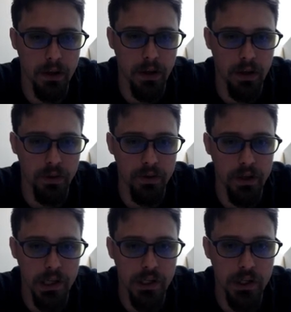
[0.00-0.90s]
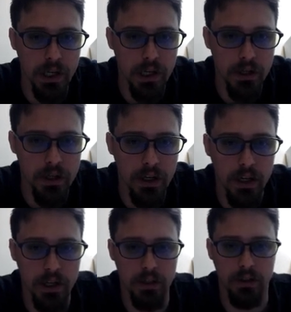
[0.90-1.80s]
so the exchange
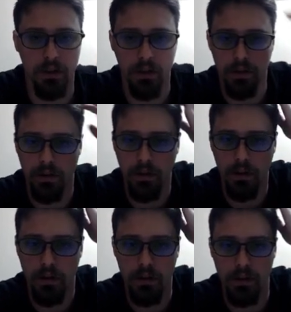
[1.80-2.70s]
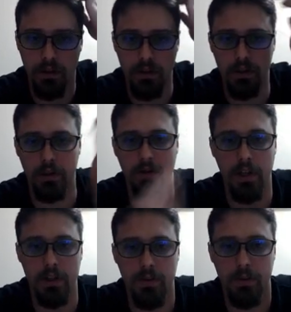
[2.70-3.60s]
line, you can see here it shows an
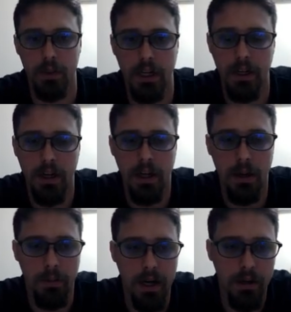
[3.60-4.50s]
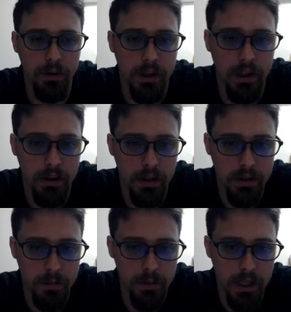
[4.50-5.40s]
advantage for black, but I don't think that it's
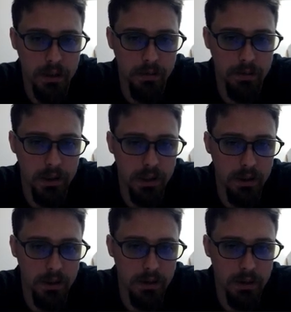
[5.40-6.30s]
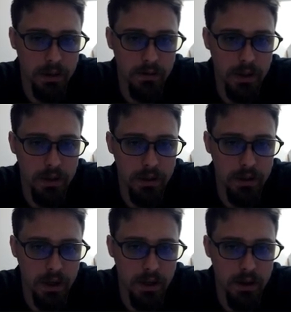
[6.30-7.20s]
objectively an advantage.
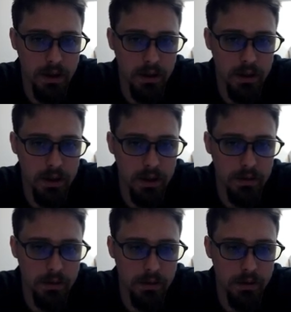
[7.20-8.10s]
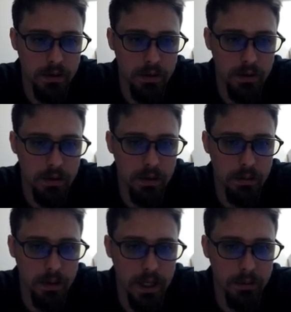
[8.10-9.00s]
I think that the
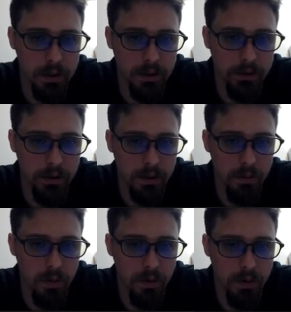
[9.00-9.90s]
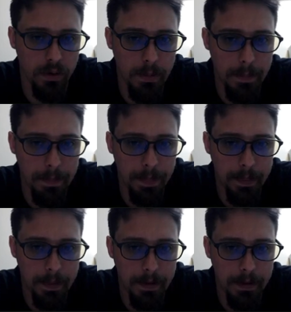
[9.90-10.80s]
black players are more
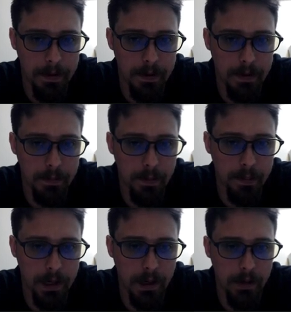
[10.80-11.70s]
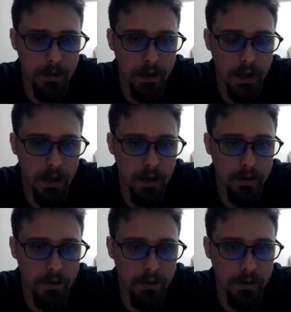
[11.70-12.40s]
prepared, and